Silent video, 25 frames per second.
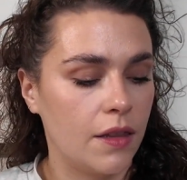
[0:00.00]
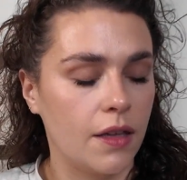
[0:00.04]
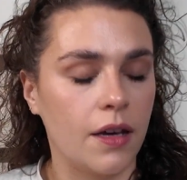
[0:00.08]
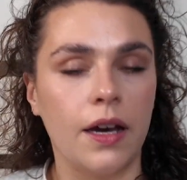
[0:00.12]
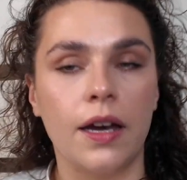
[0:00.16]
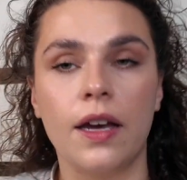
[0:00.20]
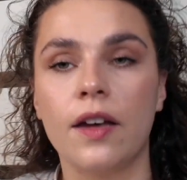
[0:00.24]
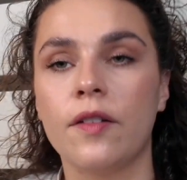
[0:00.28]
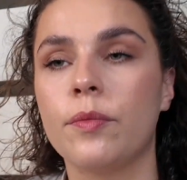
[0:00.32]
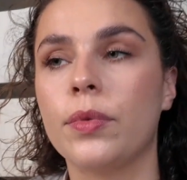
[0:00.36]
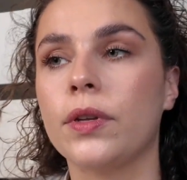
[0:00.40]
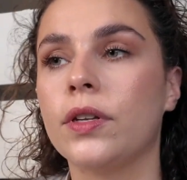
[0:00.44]
that
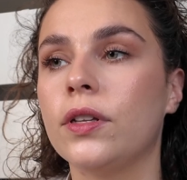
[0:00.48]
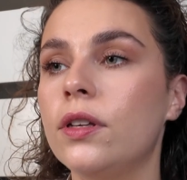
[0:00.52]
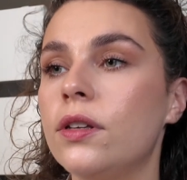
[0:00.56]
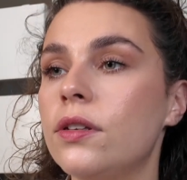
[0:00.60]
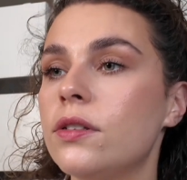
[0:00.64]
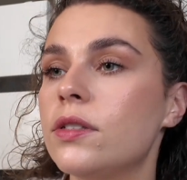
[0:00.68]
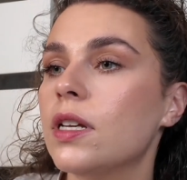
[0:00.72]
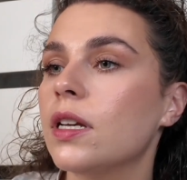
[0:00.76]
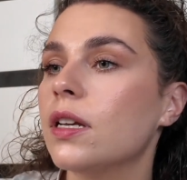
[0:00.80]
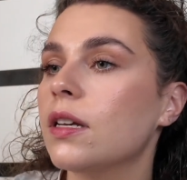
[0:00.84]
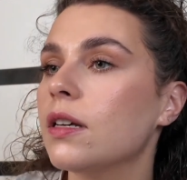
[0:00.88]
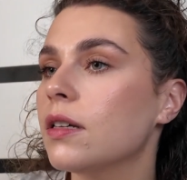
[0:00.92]
I have been
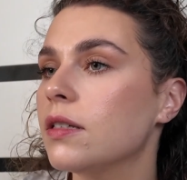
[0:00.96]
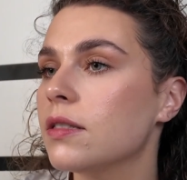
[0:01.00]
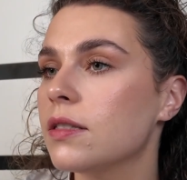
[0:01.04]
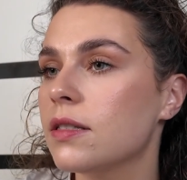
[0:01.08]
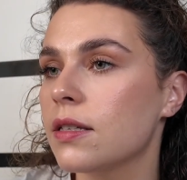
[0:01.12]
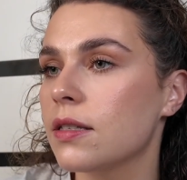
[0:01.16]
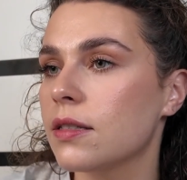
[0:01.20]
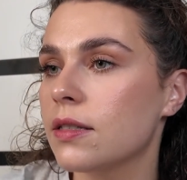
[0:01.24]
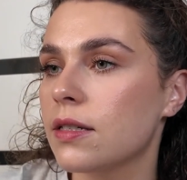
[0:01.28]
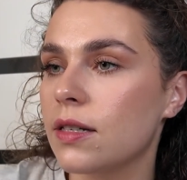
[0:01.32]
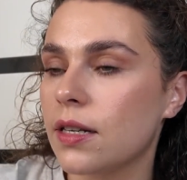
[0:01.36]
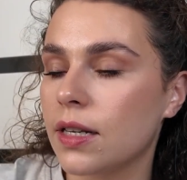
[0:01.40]
using
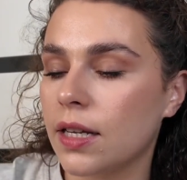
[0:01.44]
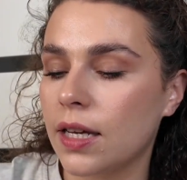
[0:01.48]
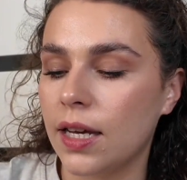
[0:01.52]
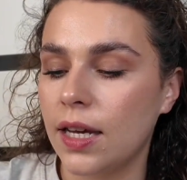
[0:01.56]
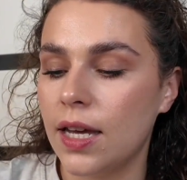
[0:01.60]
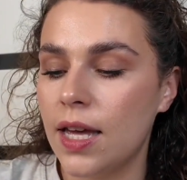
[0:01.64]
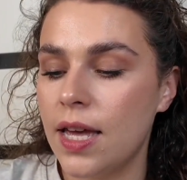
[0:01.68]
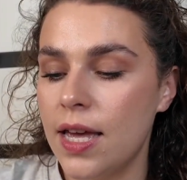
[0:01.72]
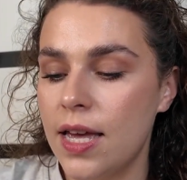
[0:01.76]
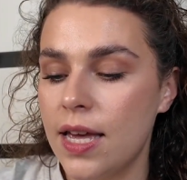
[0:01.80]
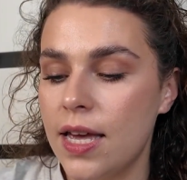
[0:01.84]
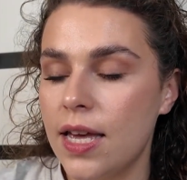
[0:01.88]

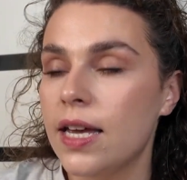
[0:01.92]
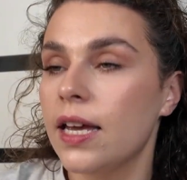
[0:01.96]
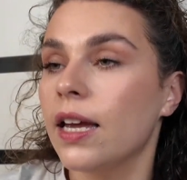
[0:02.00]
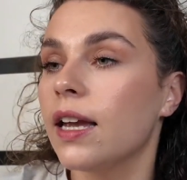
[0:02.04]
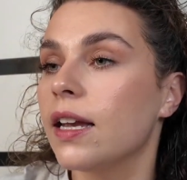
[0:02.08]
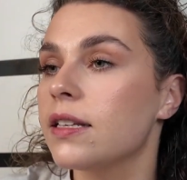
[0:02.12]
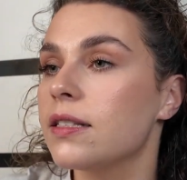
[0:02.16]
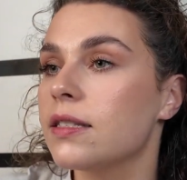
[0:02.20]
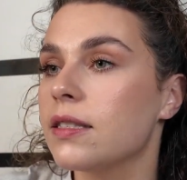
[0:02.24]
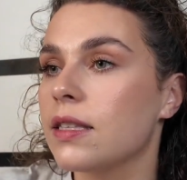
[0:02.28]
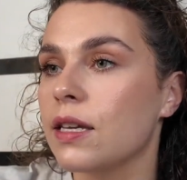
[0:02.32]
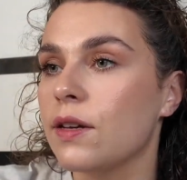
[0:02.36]
consistently
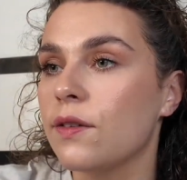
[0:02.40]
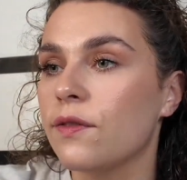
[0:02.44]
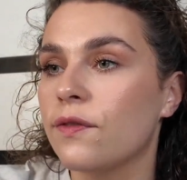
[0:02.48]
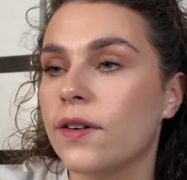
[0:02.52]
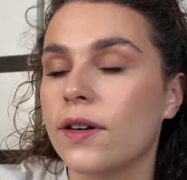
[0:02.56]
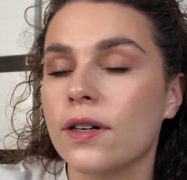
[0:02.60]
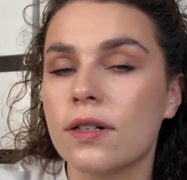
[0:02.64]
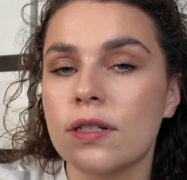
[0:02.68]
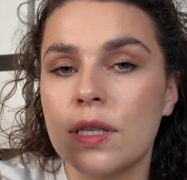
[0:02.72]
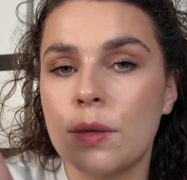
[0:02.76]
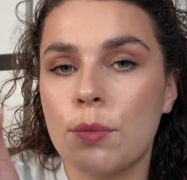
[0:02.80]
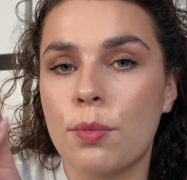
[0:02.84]
is the
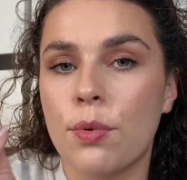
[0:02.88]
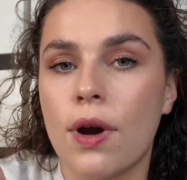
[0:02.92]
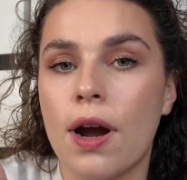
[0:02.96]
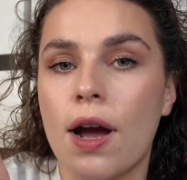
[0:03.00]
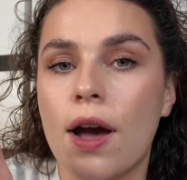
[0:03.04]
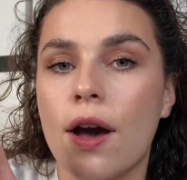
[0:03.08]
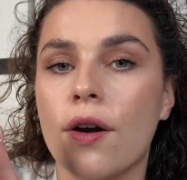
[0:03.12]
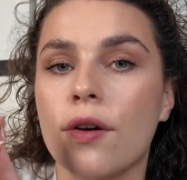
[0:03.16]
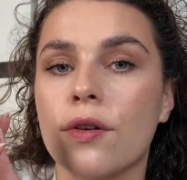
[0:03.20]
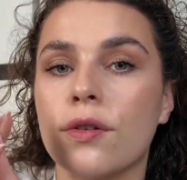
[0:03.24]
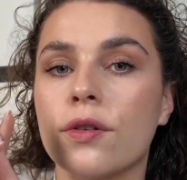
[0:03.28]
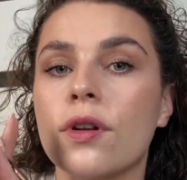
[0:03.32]
Foxy
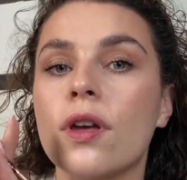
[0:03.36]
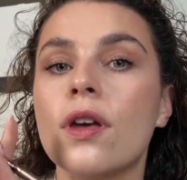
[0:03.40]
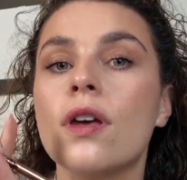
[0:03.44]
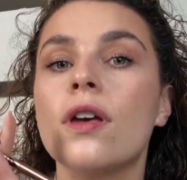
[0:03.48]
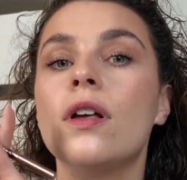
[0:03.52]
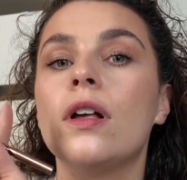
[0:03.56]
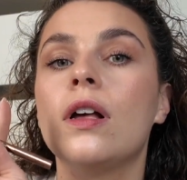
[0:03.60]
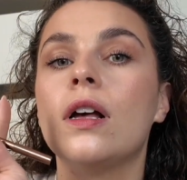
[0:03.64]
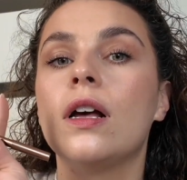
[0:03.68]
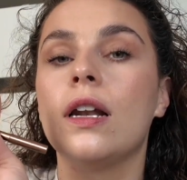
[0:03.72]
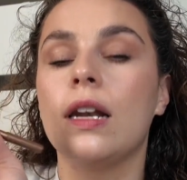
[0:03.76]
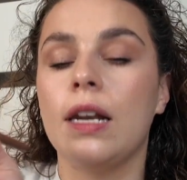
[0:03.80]
Brown
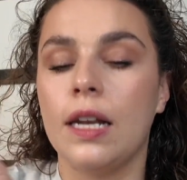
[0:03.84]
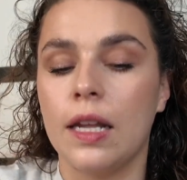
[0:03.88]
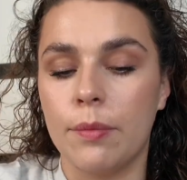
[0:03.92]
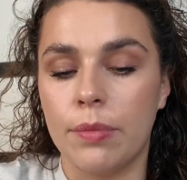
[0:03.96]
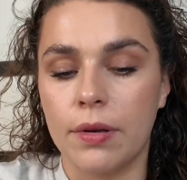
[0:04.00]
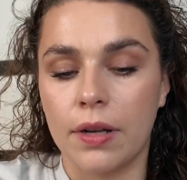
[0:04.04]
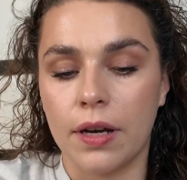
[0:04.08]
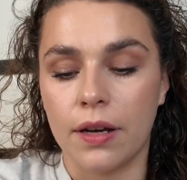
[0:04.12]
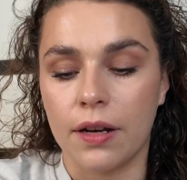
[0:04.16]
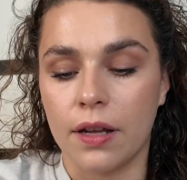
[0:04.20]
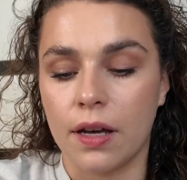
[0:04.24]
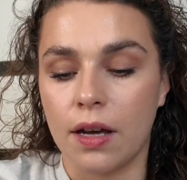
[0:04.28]

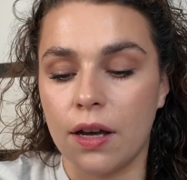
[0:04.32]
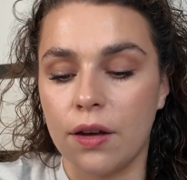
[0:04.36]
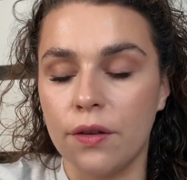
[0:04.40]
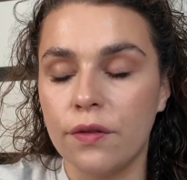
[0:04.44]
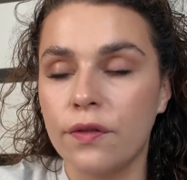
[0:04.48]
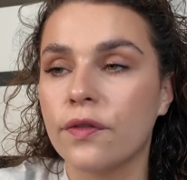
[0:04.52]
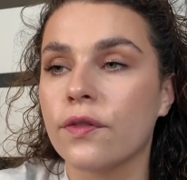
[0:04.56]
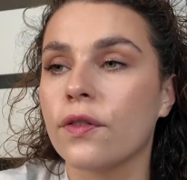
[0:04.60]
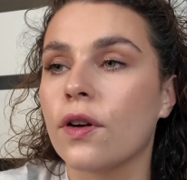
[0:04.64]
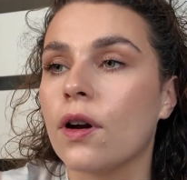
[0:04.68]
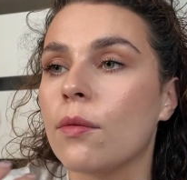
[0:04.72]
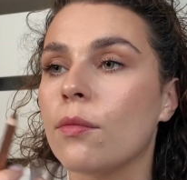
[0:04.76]
lip liner
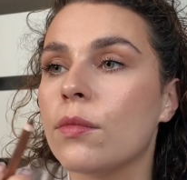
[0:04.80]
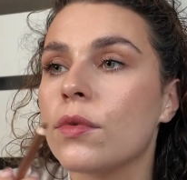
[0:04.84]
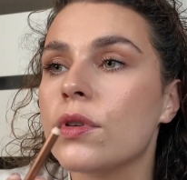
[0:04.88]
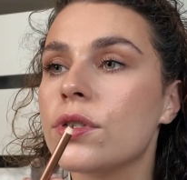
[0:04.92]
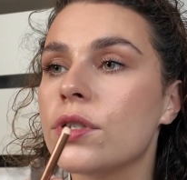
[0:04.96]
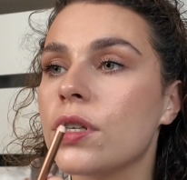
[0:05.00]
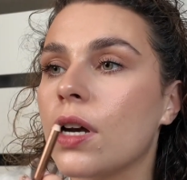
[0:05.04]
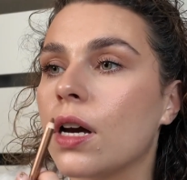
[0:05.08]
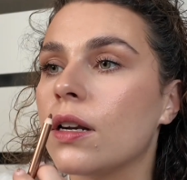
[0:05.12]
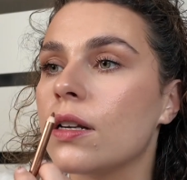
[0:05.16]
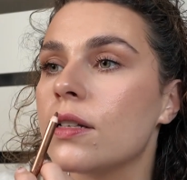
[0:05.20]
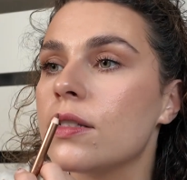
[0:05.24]
from
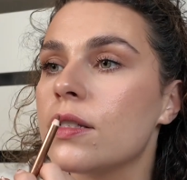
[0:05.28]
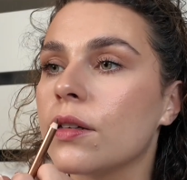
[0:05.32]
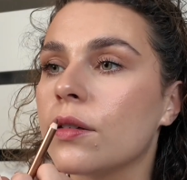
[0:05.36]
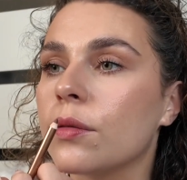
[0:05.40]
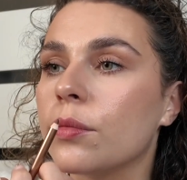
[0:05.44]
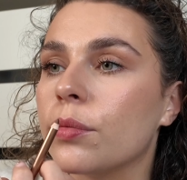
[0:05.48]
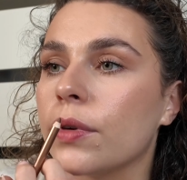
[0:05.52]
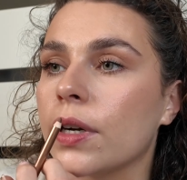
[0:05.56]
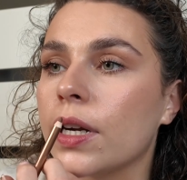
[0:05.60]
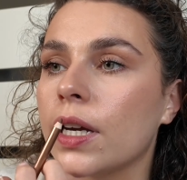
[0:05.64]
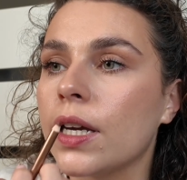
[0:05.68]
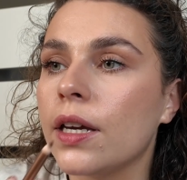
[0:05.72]
Charlotte
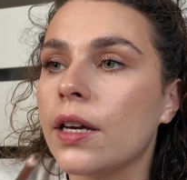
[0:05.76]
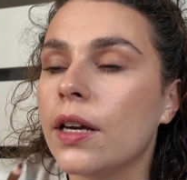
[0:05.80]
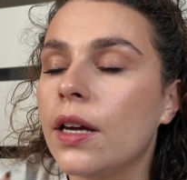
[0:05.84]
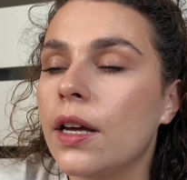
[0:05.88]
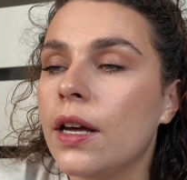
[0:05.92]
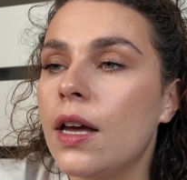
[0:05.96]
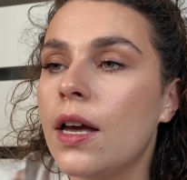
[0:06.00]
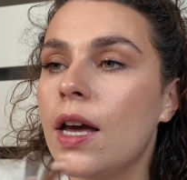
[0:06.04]
Tilbury.